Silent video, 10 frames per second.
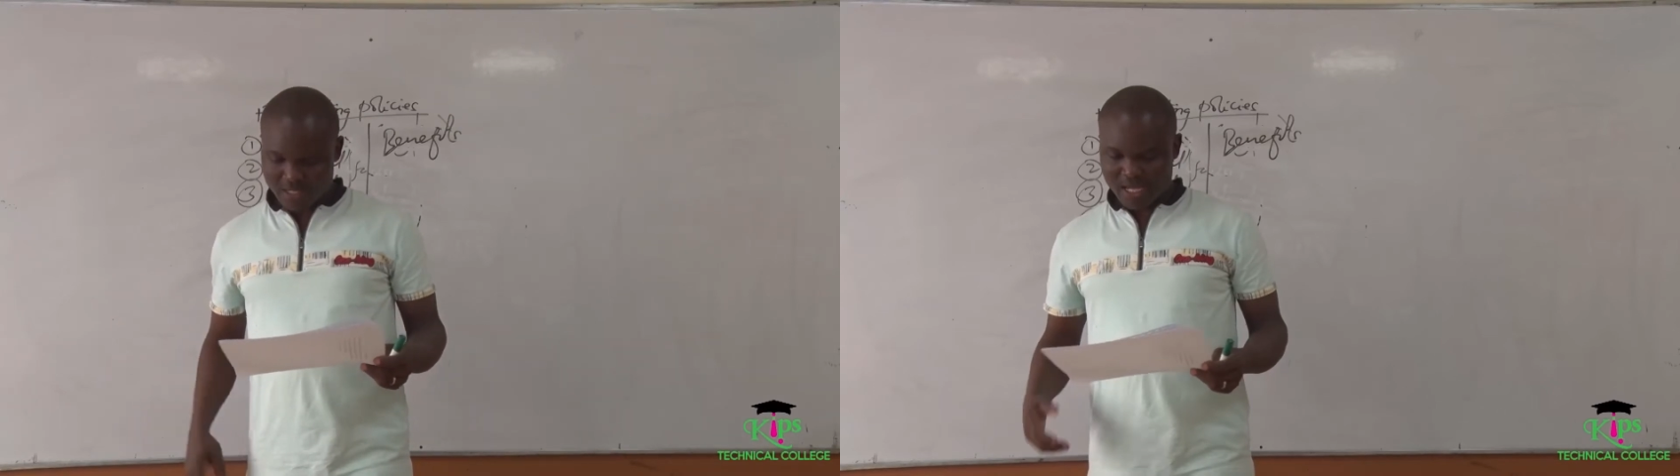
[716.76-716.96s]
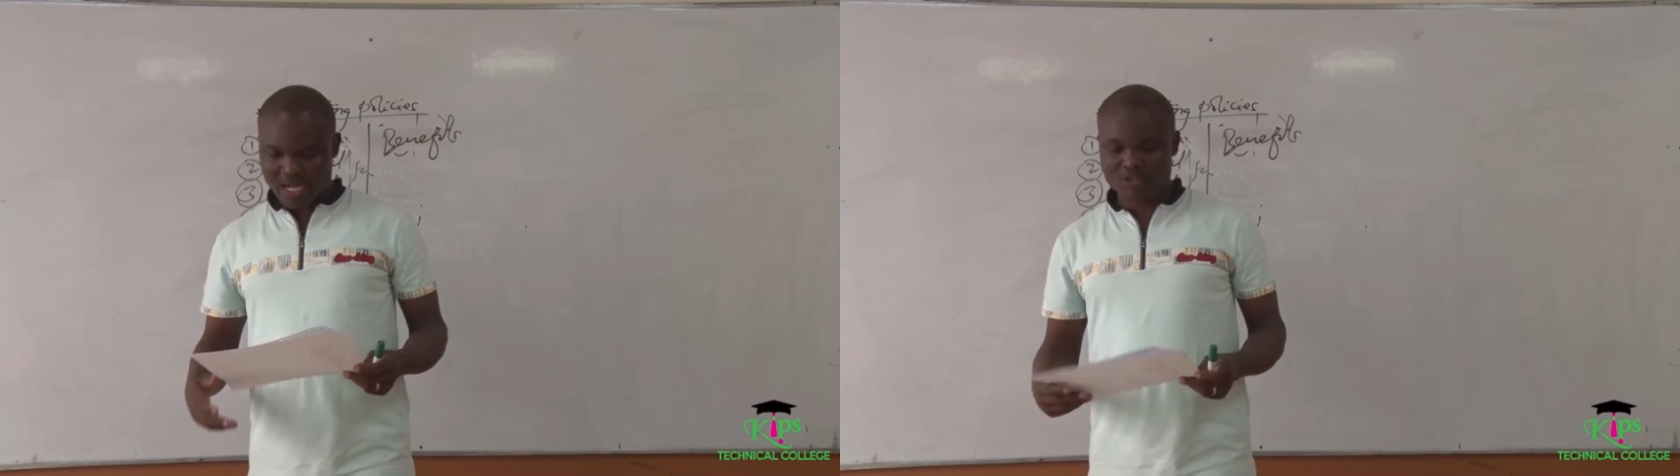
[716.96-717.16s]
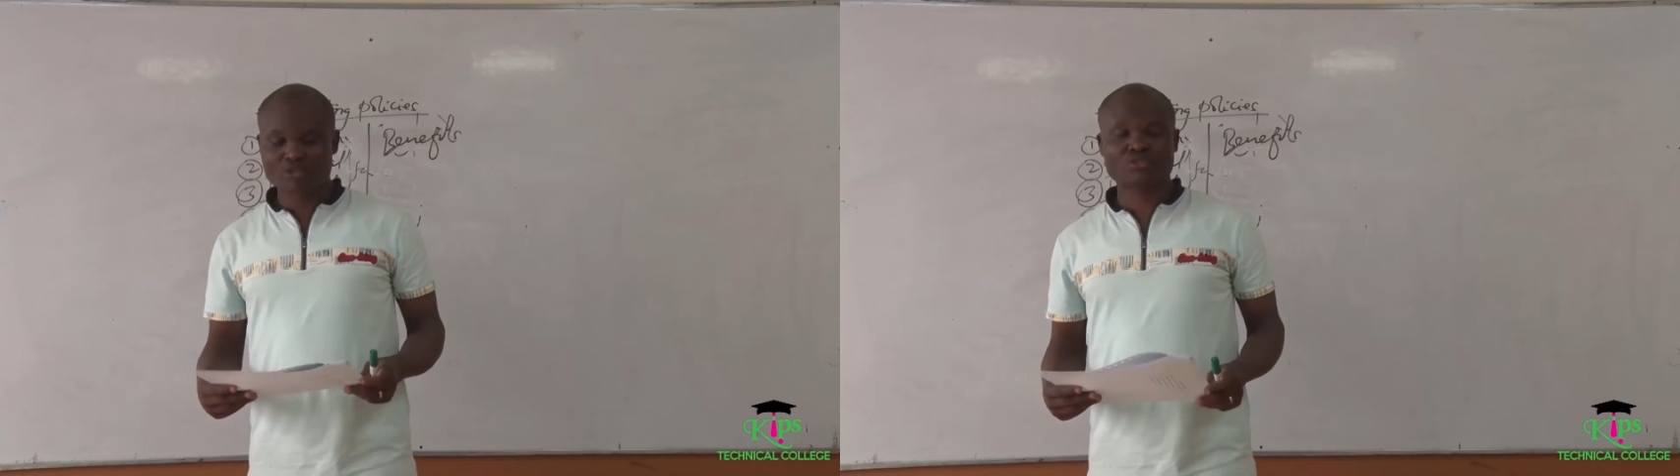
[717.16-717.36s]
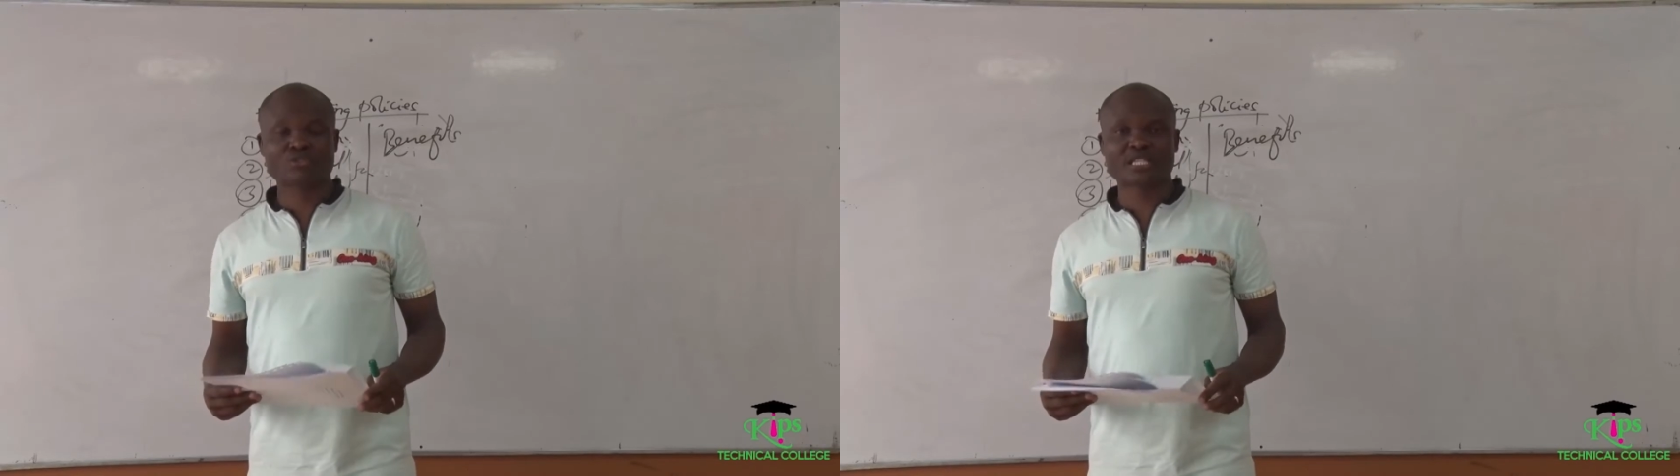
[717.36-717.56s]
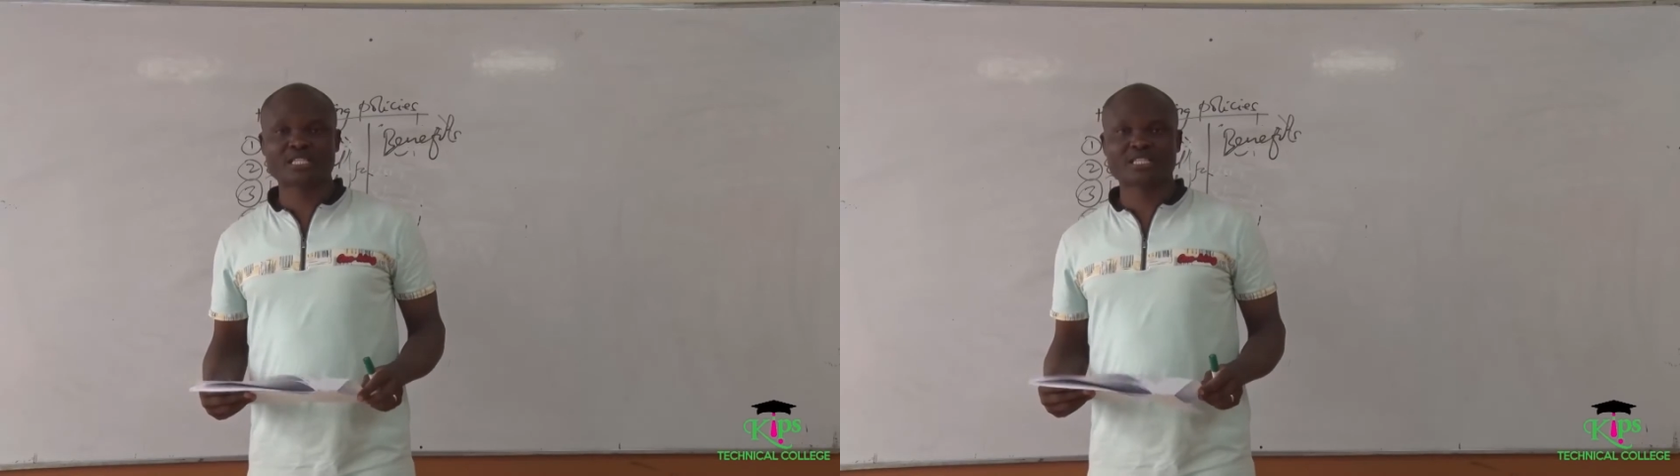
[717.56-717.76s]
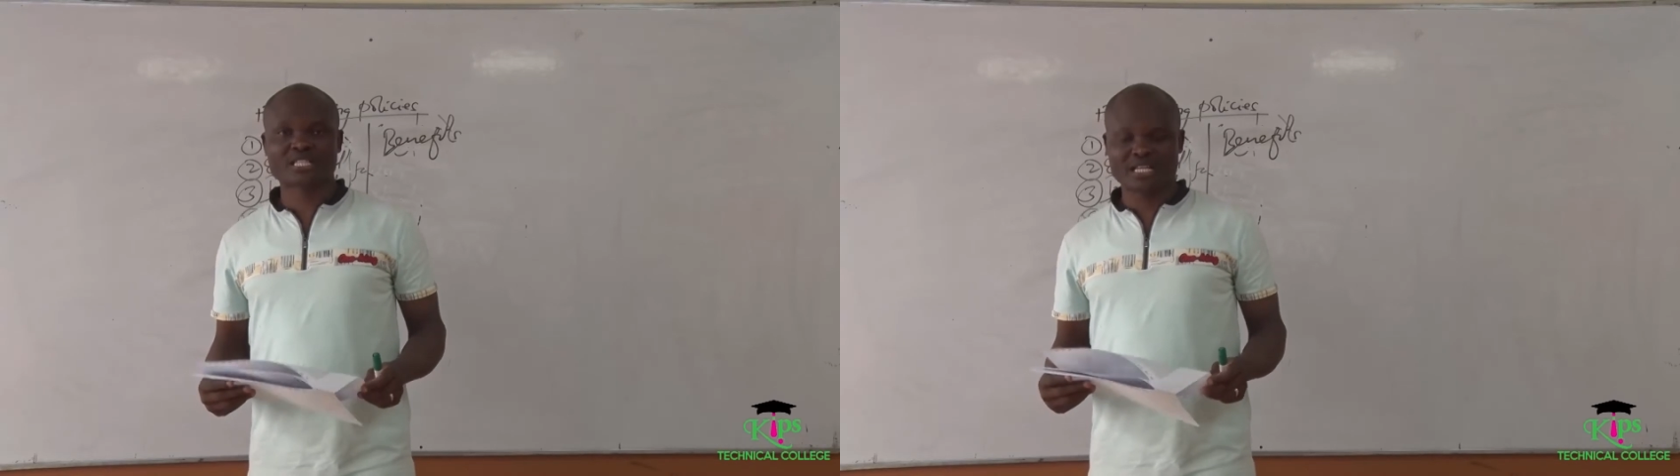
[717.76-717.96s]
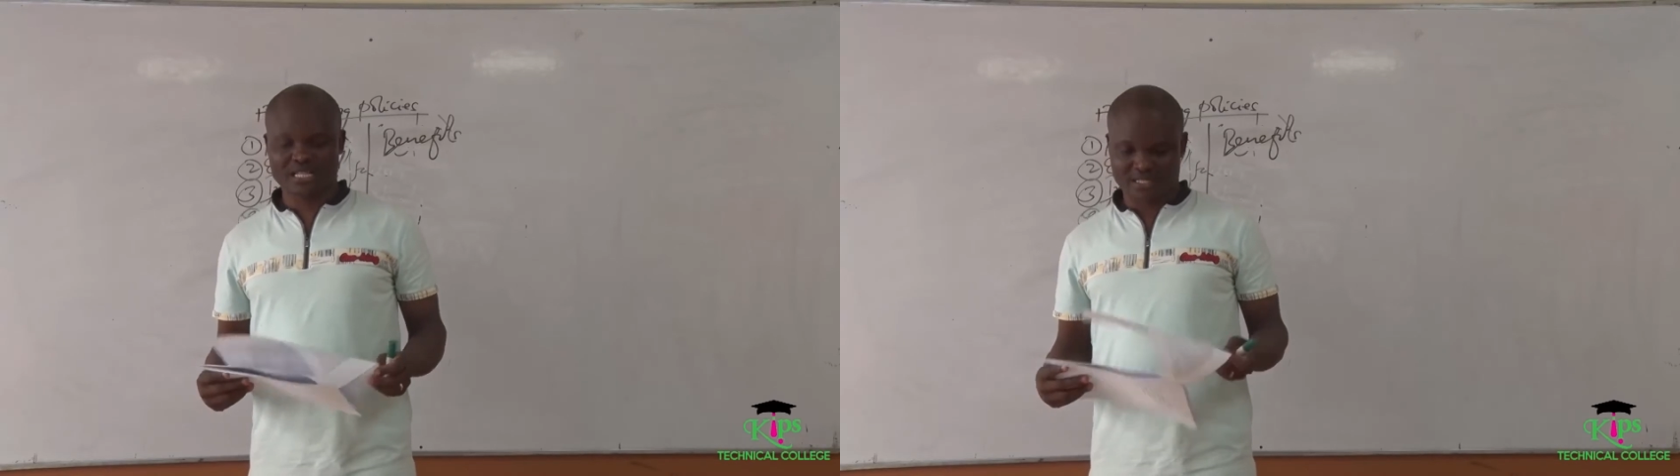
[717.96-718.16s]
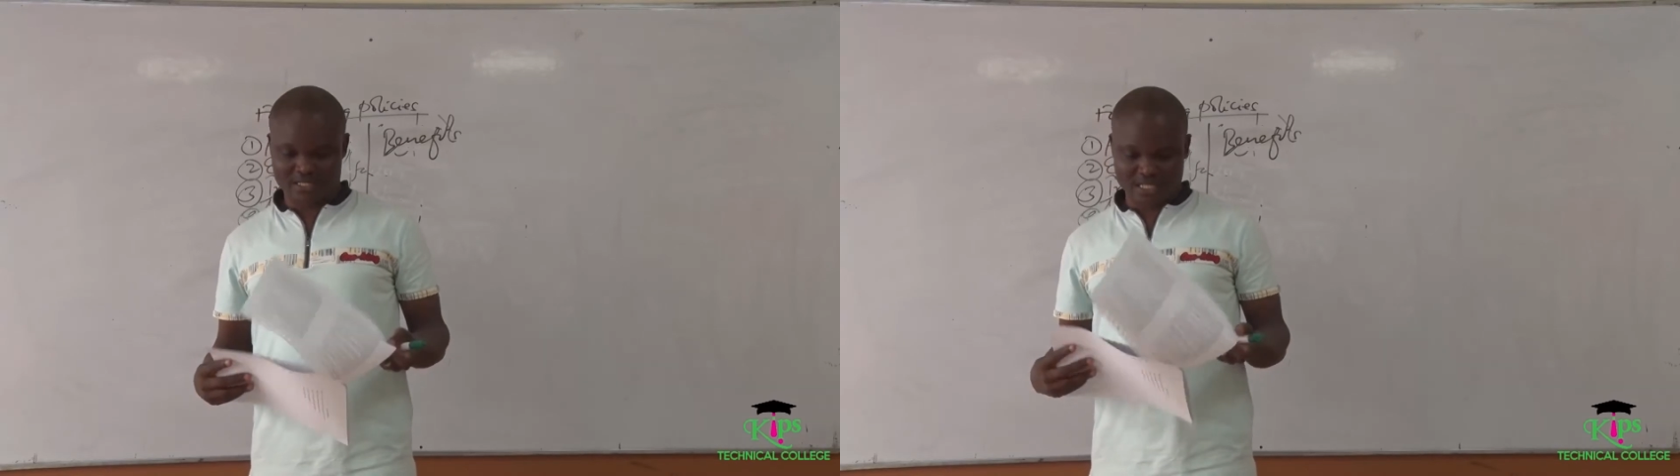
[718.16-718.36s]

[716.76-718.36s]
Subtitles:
And also set standards